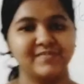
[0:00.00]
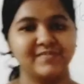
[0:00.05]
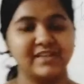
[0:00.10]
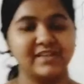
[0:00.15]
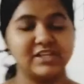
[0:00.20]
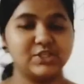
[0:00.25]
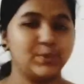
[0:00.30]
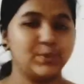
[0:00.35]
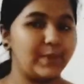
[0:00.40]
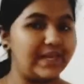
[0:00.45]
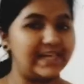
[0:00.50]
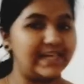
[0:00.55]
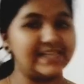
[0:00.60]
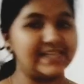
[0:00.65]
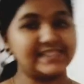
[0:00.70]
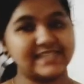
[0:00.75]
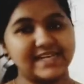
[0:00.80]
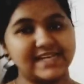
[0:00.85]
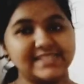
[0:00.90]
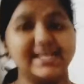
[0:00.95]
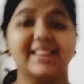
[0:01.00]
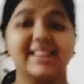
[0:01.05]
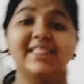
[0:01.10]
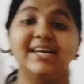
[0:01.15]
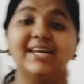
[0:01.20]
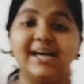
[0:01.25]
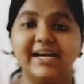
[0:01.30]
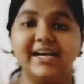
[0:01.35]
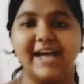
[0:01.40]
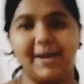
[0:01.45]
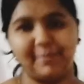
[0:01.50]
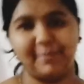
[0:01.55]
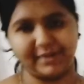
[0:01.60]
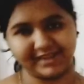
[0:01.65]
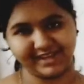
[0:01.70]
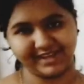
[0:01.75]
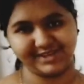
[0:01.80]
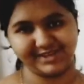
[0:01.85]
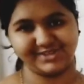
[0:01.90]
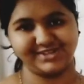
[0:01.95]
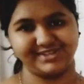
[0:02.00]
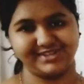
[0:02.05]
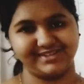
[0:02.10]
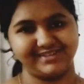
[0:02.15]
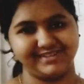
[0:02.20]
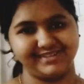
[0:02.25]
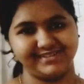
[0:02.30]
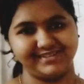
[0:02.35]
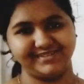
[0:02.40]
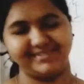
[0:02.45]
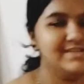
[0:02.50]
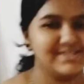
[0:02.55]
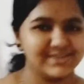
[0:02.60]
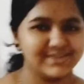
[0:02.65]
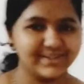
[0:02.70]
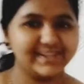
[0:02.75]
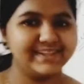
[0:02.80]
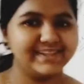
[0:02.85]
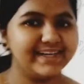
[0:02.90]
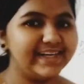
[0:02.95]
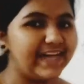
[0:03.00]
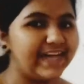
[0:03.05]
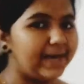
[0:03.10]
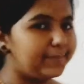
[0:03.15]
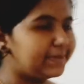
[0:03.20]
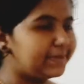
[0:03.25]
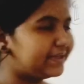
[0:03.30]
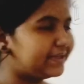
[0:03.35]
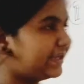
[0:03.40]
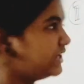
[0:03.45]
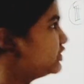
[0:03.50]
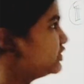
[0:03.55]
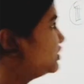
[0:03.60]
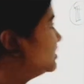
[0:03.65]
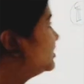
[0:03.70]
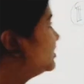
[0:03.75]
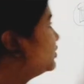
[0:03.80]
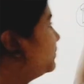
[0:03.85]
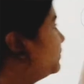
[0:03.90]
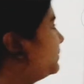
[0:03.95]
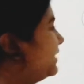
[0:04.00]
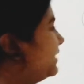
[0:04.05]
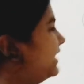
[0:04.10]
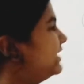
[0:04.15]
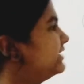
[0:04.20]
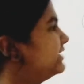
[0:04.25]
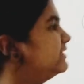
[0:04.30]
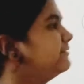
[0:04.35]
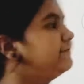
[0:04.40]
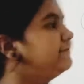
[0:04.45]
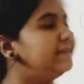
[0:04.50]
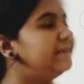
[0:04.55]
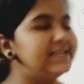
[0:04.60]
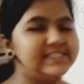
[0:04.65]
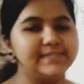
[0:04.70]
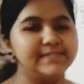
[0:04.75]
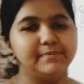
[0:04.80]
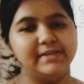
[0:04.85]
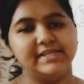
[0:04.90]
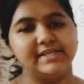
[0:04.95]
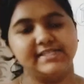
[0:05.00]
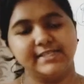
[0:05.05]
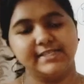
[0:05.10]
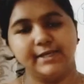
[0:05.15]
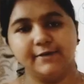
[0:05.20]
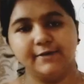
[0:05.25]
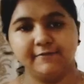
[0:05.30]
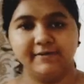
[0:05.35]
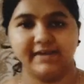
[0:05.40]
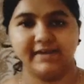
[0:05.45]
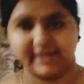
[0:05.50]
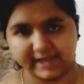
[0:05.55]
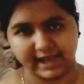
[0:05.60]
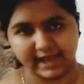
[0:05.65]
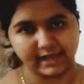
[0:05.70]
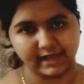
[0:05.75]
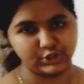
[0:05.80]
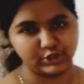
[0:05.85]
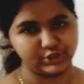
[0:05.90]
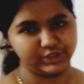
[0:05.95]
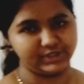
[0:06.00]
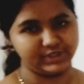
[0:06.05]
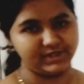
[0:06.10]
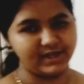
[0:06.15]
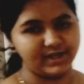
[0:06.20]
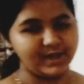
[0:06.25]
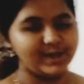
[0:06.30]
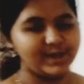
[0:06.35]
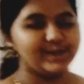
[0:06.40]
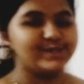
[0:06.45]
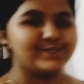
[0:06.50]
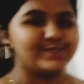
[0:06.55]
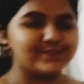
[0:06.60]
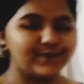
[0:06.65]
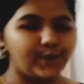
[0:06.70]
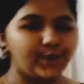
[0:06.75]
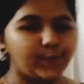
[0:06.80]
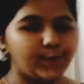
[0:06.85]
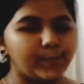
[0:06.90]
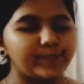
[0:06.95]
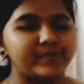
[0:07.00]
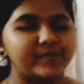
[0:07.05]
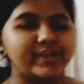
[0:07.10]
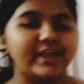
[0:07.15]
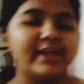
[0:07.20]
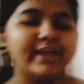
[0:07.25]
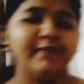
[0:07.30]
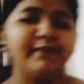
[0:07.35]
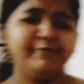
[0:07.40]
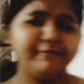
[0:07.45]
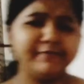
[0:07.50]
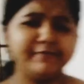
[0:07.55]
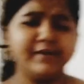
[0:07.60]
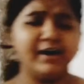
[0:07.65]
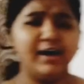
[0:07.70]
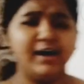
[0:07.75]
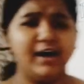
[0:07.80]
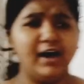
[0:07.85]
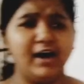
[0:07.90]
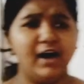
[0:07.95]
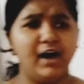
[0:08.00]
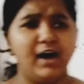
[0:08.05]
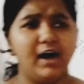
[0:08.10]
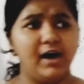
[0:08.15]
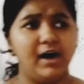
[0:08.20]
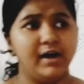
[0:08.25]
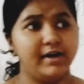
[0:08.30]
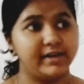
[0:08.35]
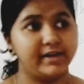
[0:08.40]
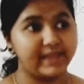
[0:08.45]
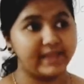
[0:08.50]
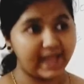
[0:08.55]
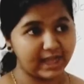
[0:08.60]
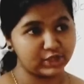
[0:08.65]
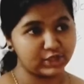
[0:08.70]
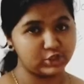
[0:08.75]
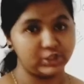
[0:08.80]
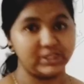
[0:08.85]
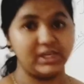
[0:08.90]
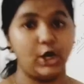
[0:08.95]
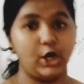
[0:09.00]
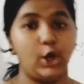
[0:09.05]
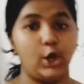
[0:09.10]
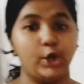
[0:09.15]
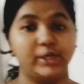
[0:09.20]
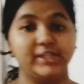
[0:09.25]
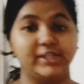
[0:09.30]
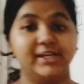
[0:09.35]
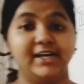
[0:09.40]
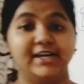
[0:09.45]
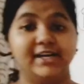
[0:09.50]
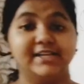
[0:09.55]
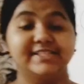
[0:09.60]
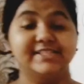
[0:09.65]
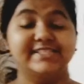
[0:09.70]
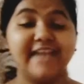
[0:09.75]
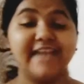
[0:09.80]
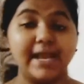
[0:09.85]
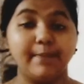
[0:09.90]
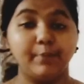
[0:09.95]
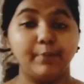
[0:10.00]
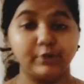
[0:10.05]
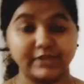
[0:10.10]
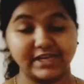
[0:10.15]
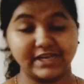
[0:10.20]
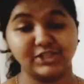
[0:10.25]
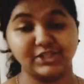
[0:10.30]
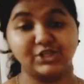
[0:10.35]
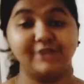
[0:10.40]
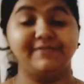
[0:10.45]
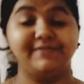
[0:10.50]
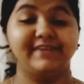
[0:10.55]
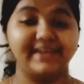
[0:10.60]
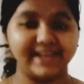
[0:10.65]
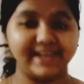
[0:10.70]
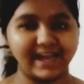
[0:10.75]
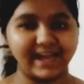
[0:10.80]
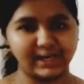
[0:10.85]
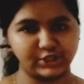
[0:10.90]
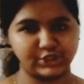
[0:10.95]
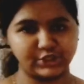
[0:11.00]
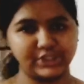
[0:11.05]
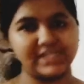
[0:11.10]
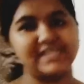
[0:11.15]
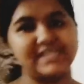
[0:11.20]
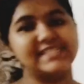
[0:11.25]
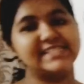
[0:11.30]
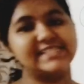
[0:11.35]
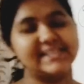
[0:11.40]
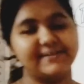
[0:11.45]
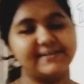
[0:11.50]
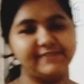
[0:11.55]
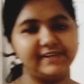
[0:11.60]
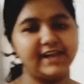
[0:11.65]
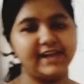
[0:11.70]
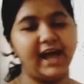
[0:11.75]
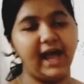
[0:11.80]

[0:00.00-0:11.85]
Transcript: So we'll discuss a third application. So the third application is to predict the feasibility of a reaction. So if the reaction or the cell potential for reaction is given